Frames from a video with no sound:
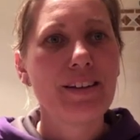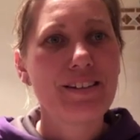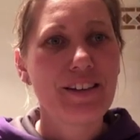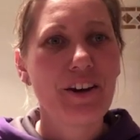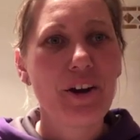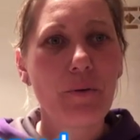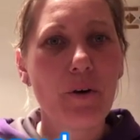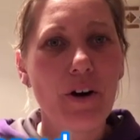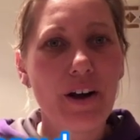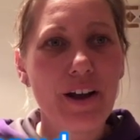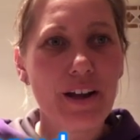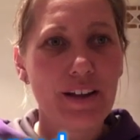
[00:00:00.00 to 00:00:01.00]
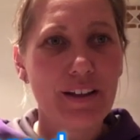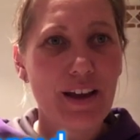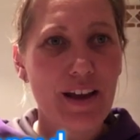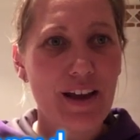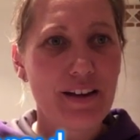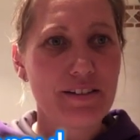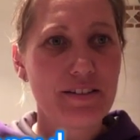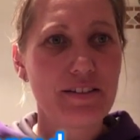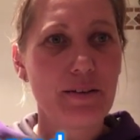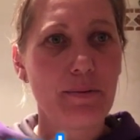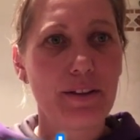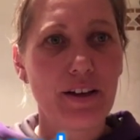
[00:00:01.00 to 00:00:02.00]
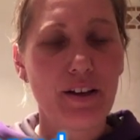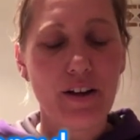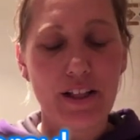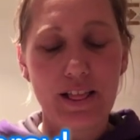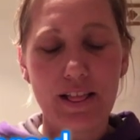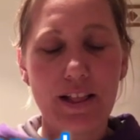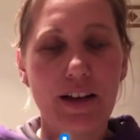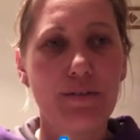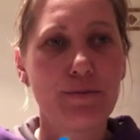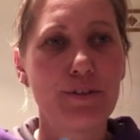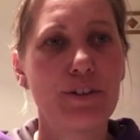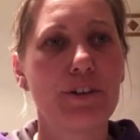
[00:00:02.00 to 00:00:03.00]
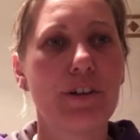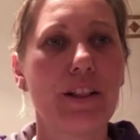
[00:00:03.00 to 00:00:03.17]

DIY in the house is something that I love to do.